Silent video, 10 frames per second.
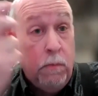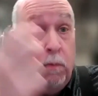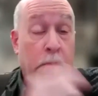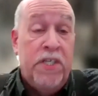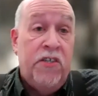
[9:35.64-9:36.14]

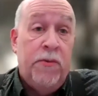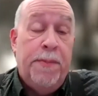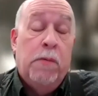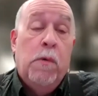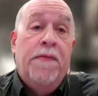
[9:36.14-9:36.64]
which is a
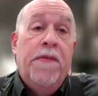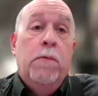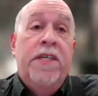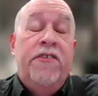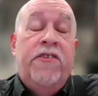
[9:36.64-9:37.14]
big one
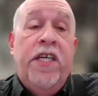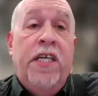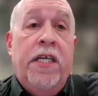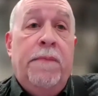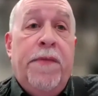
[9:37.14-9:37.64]
that we
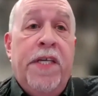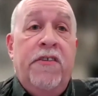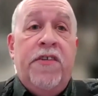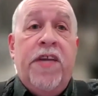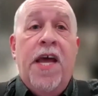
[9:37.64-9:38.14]
see
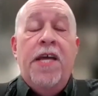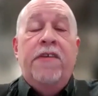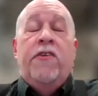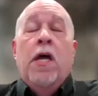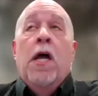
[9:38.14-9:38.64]
these
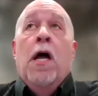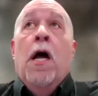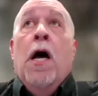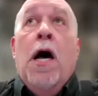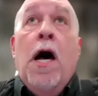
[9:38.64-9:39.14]
days,
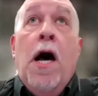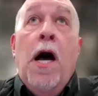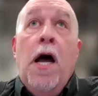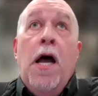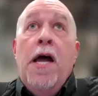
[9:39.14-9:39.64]

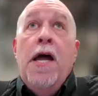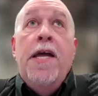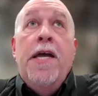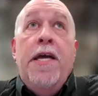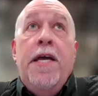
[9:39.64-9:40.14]

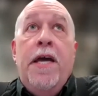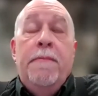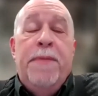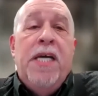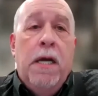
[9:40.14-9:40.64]

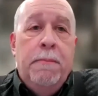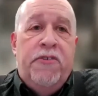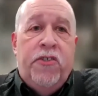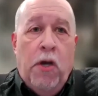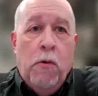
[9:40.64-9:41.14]
have become
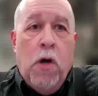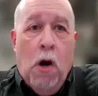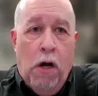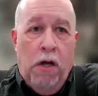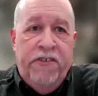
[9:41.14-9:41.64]
so
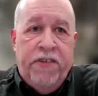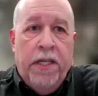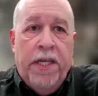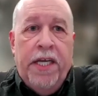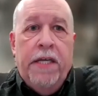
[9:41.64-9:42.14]

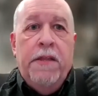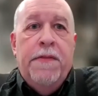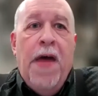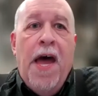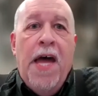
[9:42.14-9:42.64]
costly
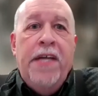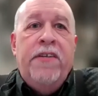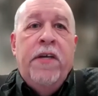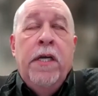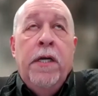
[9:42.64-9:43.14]

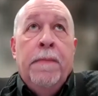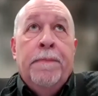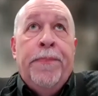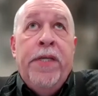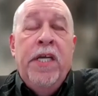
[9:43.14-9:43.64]
that
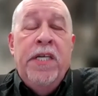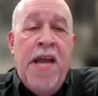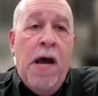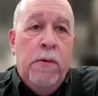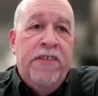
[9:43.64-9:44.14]
it
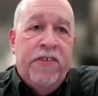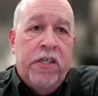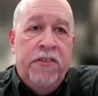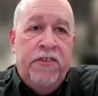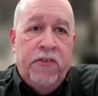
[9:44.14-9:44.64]
now is a
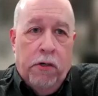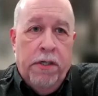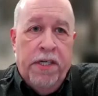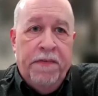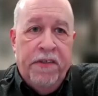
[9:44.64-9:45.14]

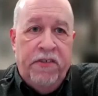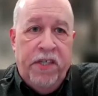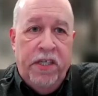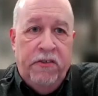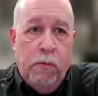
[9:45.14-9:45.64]
concern in the
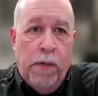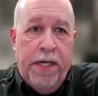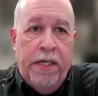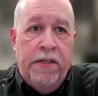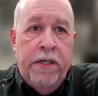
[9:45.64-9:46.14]

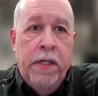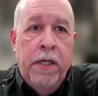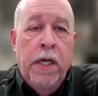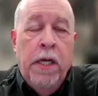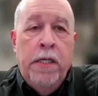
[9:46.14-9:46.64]
C-suite.
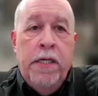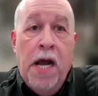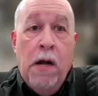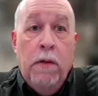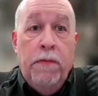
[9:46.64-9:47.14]

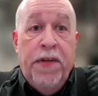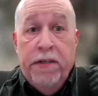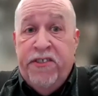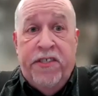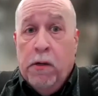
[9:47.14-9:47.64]
Now, they're
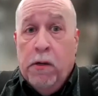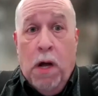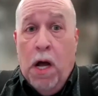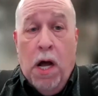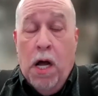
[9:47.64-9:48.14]
still